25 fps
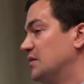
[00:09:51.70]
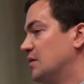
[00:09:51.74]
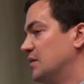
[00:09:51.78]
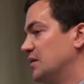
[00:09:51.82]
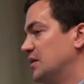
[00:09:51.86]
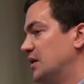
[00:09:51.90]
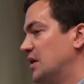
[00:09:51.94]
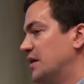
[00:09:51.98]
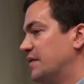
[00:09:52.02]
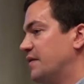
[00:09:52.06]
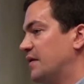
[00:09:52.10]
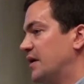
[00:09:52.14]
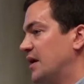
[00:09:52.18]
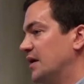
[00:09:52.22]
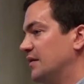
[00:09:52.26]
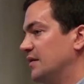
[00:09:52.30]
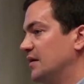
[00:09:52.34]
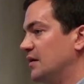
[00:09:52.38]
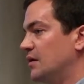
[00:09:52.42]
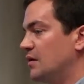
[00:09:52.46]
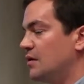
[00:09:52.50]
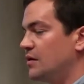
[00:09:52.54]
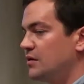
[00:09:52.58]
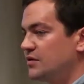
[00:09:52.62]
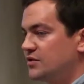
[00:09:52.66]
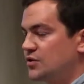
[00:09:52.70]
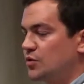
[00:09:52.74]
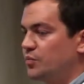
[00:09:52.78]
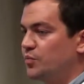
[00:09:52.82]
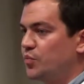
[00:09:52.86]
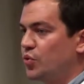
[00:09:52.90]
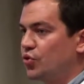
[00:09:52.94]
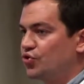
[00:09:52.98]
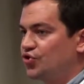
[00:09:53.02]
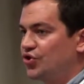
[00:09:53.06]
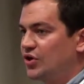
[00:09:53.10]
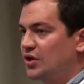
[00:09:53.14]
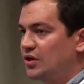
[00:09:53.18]
on the other hand, they're also
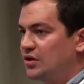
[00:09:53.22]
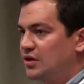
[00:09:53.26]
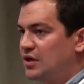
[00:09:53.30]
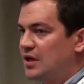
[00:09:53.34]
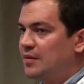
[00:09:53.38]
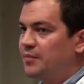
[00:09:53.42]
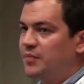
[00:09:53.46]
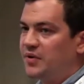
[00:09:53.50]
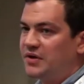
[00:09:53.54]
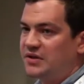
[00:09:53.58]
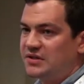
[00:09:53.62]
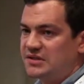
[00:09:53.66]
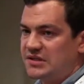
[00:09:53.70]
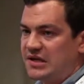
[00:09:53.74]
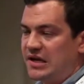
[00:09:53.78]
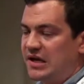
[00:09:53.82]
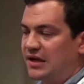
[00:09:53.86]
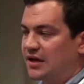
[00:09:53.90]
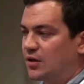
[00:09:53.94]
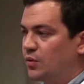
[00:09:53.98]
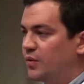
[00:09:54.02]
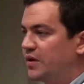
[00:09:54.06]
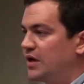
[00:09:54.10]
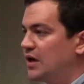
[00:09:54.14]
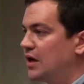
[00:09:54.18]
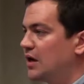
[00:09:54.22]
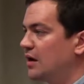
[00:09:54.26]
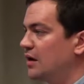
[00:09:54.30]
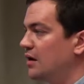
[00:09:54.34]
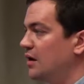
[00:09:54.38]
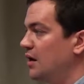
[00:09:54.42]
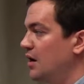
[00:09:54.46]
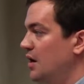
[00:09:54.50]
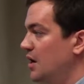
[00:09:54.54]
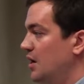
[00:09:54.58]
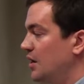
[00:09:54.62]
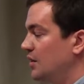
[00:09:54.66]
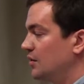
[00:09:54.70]
pushing companies like we
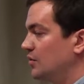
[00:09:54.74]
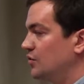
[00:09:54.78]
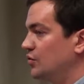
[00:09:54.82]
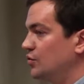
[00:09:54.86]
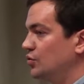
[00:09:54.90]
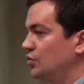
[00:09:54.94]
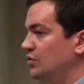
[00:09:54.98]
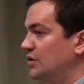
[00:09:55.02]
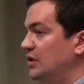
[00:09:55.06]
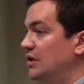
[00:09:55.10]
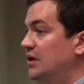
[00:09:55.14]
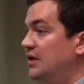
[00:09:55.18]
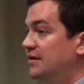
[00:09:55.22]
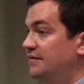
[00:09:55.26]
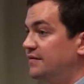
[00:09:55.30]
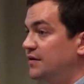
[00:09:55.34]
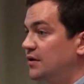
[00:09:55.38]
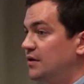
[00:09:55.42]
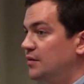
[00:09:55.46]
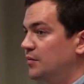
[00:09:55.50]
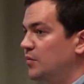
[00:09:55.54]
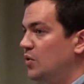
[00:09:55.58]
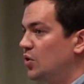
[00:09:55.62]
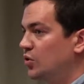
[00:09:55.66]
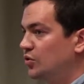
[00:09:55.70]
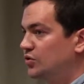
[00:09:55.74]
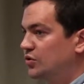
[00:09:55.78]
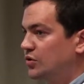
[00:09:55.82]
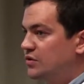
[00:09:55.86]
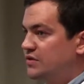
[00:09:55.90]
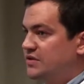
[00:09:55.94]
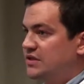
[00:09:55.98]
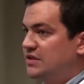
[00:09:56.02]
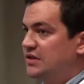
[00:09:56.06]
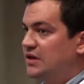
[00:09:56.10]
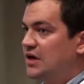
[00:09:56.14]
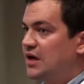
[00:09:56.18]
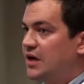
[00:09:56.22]
are to deliver
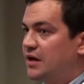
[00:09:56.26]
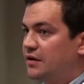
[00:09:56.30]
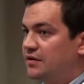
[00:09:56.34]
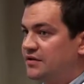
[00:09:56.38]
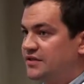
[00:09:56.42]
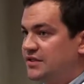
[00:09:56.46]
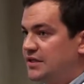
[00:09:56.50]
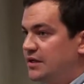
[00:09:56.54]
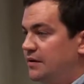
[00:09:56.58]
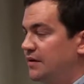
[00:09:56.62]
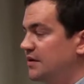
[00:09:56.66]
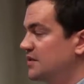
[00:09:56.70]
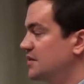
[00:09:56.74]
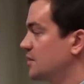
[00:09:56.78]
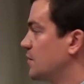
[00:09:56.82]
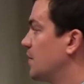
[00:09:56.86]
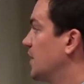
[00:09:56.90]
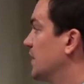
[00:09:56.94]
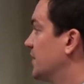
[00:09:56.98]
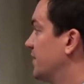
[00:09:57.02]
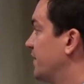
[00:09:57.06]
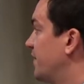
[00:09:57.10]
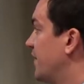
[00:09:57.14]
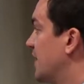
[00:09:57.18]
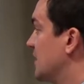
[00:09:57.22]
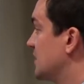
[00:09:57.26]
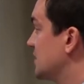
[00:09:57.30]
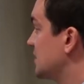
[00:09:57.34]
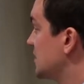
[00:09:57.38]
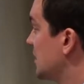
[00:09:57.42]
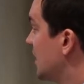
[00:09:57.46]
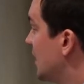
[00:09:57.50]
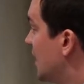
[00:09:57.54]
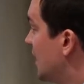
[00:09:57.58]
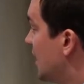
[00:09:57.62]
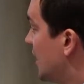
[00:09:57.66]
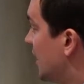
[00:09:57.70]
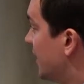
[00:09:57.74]
motors in higher series quite fast.
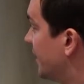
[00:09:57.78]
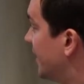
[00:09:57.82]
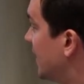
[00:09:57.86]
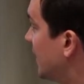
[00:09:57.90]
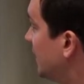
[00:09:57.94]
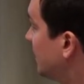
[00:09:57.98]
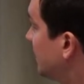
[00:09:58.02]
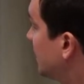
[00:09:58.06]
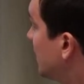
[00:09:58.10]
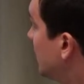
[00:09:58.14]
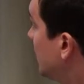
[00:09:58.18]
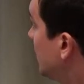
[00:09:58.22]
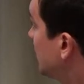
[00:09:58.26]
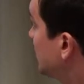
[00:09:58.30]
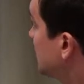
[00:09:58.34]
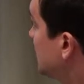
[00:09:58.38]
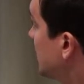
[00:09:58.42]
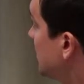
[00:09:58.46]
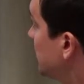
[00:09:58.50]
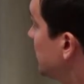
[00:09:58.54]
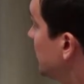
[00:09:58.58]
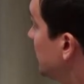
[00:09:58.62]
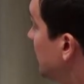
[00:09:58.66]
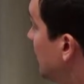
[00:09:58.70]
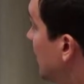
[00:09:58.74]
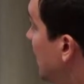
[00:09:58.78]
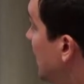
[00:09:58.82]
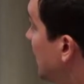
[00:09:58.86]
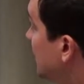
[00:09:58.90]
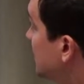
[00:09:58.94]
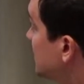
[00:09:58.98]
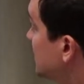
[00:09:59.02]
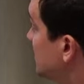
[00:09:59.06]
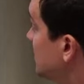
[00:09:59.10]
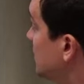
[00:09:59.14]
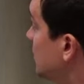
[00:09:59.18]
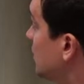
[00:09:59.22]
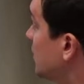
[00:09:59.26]
And then there are some
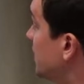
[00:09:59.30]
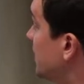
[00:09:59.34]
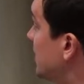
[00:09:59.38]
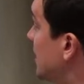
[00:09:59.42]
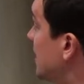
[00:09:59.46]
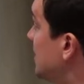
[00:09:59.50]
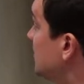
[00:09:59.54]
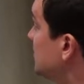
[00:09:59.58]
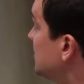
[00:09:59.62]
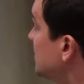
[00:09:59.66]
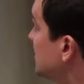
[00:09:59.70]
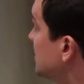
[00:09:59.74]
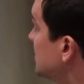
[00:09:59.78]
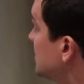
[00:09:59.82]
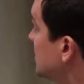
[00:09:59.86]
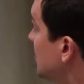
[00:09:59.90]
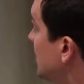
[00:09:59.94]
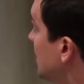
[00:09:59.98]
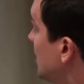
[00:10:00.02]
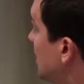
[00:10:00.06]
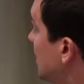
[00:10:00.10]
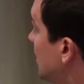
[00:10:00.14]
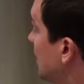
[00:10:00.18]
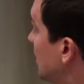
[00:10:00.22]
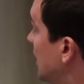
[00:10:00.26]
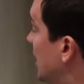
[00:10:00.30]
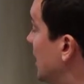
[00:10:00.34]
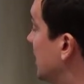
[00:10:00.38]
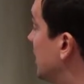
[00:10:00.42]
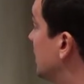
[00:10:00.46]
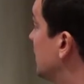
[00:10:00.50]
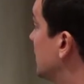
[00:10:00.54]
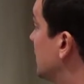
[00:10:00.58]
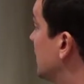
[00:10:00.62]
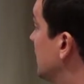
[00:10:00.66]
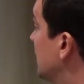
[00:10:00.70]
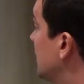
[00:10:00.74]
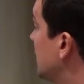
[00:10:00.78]
legacy OEMs
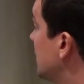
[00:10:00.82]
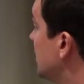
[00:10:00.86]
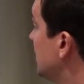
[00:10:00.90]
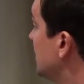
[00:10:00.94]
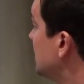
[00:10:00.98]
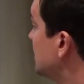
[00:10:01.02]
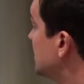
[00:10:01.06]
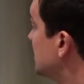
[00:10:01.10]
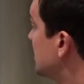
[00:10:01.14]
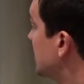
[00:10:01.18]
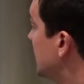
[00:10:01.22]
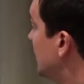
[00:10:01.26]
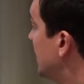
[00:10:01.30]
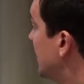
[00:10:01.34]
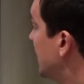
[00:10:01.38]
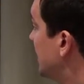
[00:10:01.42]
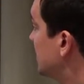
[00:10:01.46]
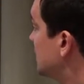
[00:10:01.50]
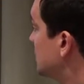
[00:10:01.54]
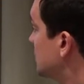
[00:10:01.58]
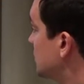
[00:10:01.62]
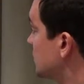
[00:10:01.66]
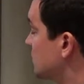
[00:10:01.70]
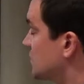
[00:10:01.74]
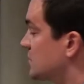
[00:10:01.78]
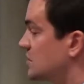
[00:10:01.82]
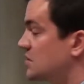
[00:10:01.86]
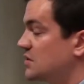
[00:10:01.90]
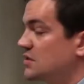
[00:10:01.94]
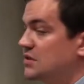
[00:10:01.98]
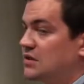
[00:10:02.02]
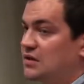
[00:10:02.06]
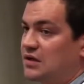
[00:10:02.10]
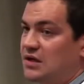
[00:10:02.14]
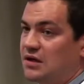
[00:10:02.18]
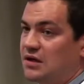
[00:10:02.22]
like Kia, Nissan, Lexus,